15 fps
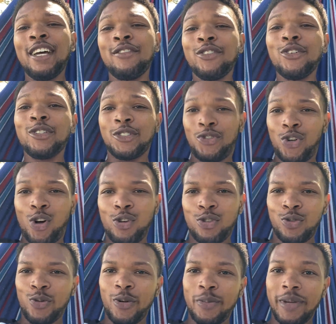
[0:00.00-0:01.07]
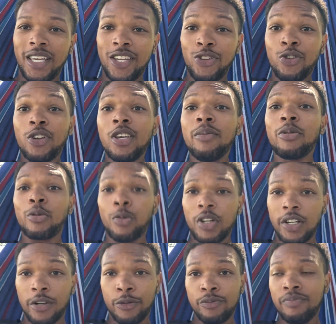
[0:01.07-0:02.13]
you a chosen one, man. You keep it
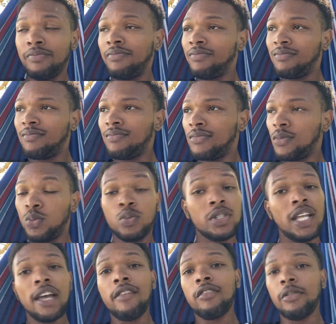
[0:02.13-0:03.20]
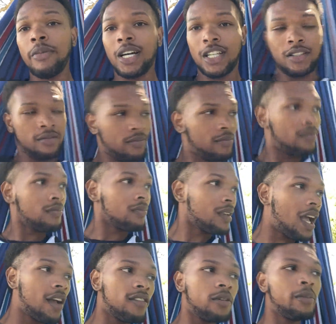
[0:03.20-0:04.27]
real with everybody.
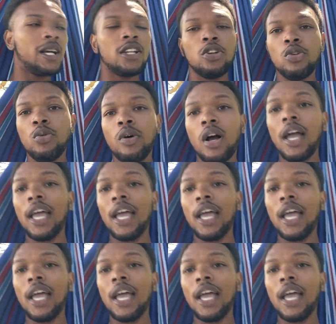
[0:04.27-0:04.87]
Everybody you